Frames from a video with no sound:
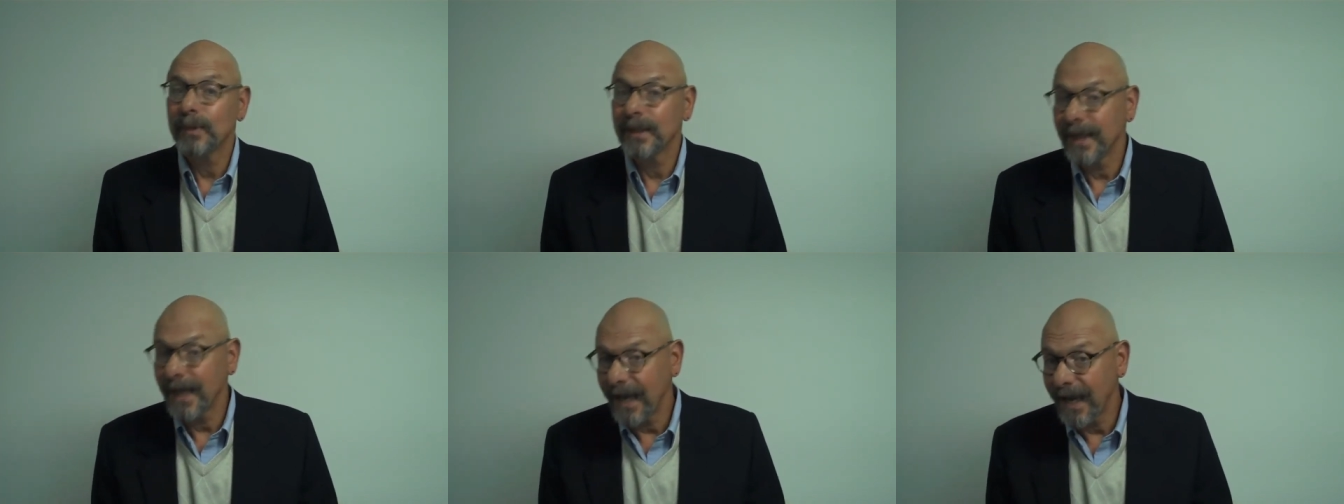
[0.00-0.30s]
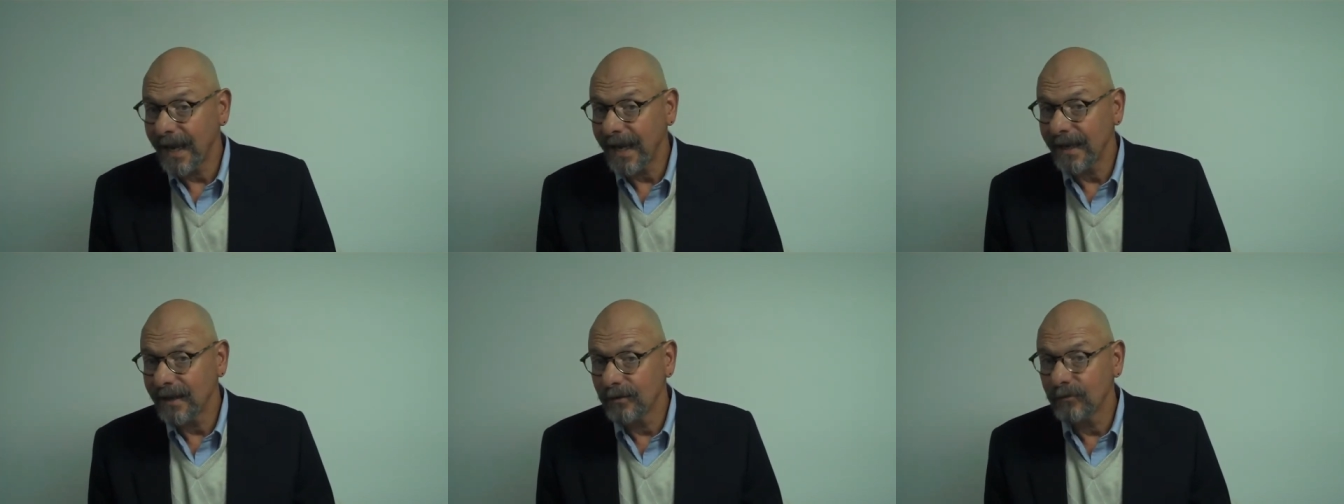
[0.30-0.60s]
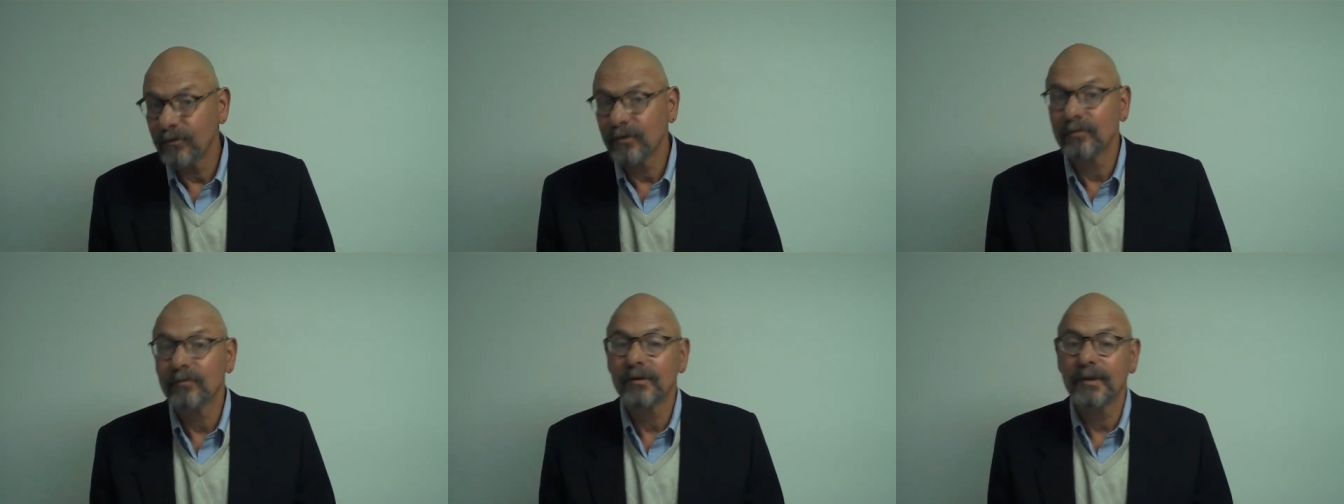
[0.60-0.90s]

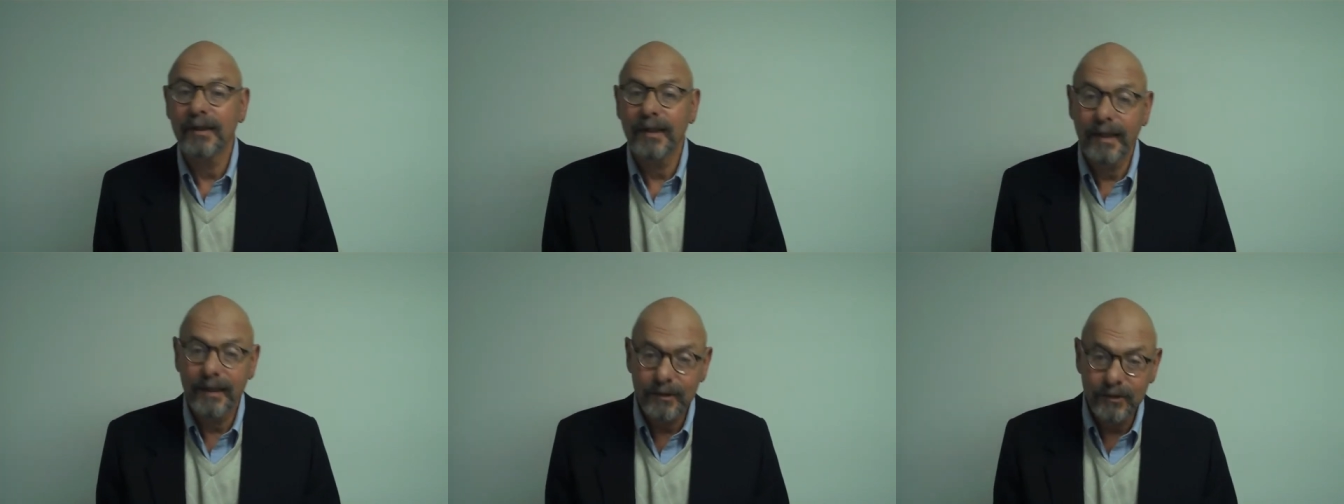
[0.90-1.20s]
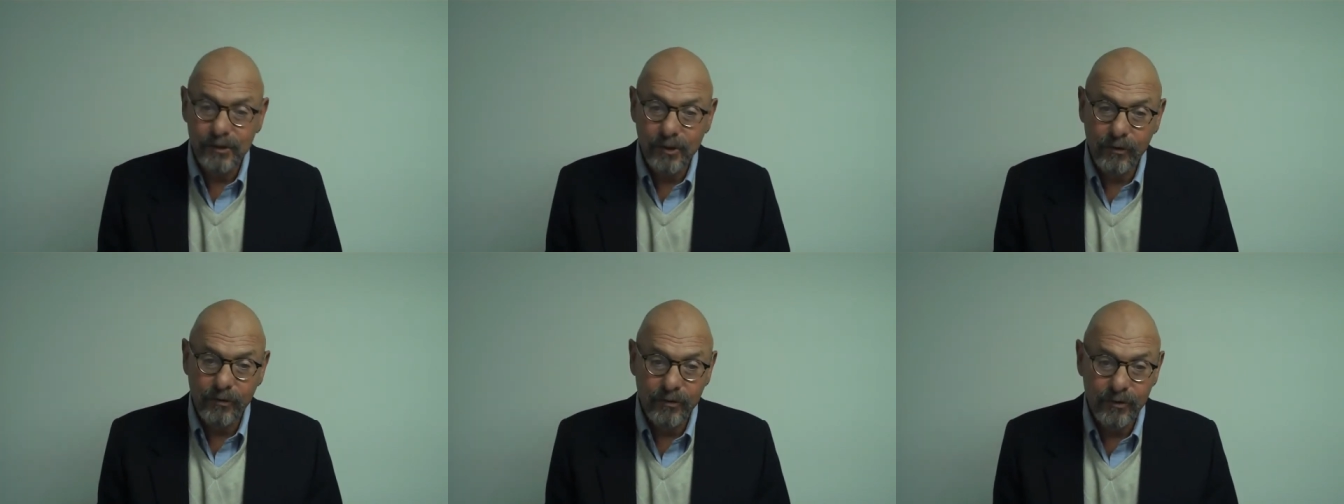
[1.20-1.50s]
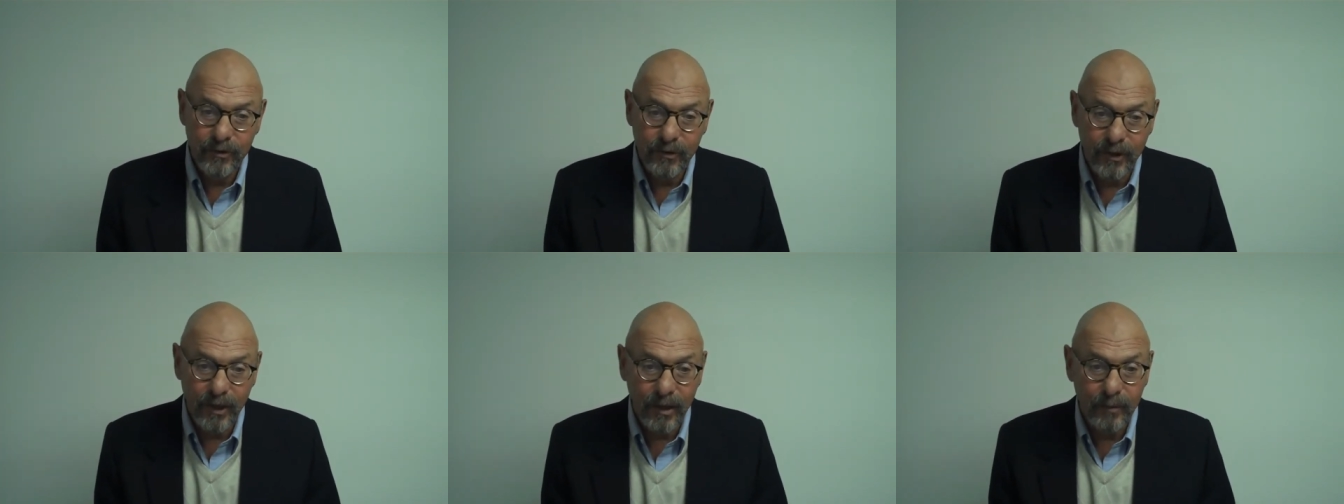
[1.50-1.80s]
behave in relation
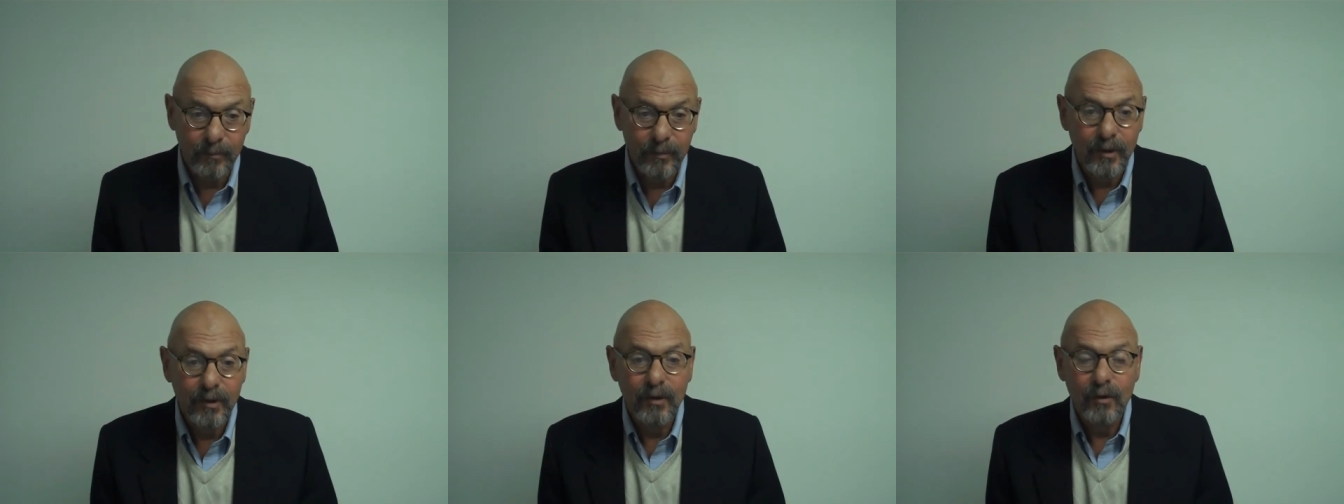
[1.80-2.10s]
to them